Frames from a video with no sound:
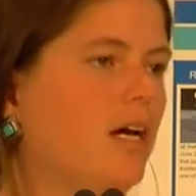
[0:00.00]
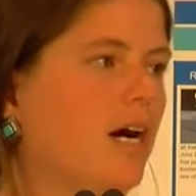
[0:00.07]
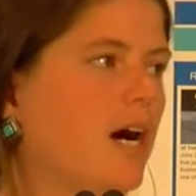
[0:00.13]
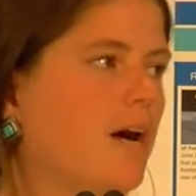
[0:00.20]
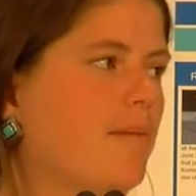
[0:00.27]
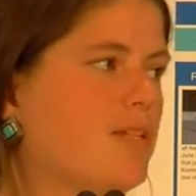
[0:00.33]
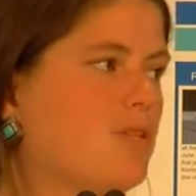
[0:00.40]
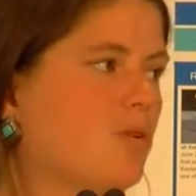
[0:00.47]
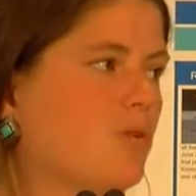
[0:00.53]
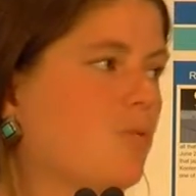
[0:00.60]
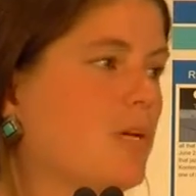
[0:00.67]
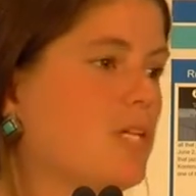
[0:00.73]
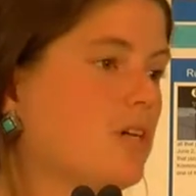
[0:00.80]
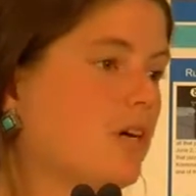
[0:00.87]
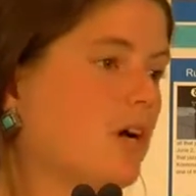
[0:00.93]
and sort of
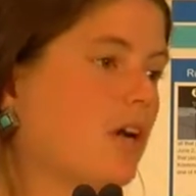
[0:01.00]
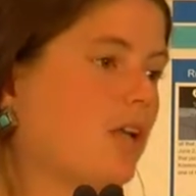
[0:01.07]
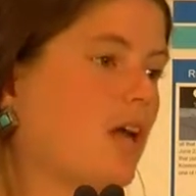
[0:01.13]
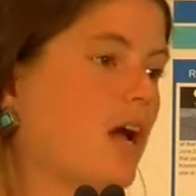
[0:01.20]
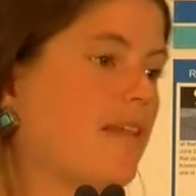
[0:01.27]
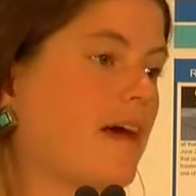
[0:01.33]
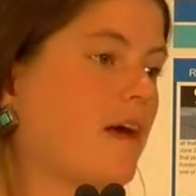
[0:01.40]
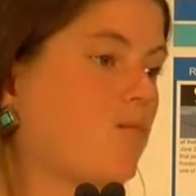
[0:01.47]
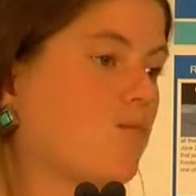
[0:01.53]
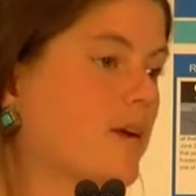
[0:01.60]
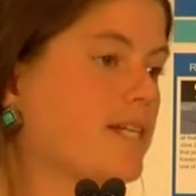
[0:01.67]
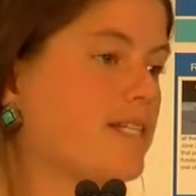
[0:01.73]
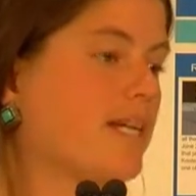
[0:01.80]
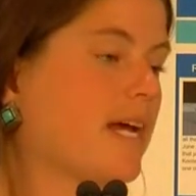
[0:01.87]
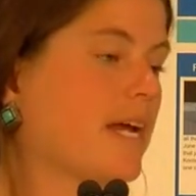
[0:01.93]
we took on a lot of that
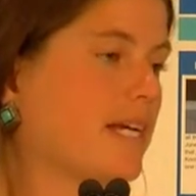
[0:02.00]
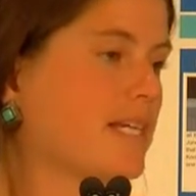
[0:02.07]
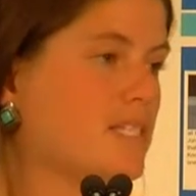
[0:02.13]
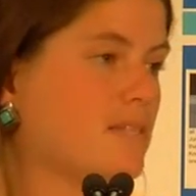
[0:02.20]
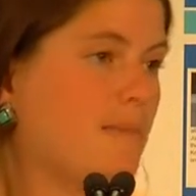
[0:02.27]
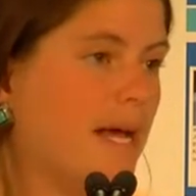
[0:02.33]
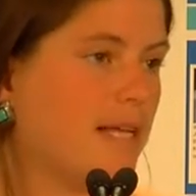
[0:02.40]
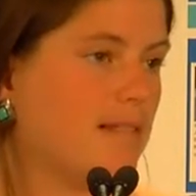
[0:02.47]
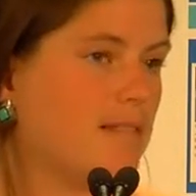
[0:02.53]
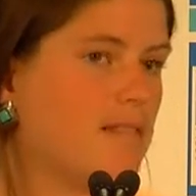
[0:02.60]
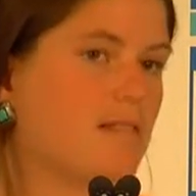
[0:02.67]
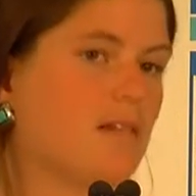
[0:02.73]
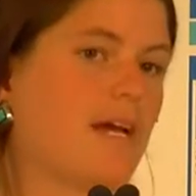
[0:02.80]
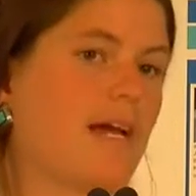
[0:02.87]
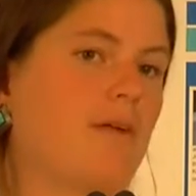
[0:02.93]
risk and expense,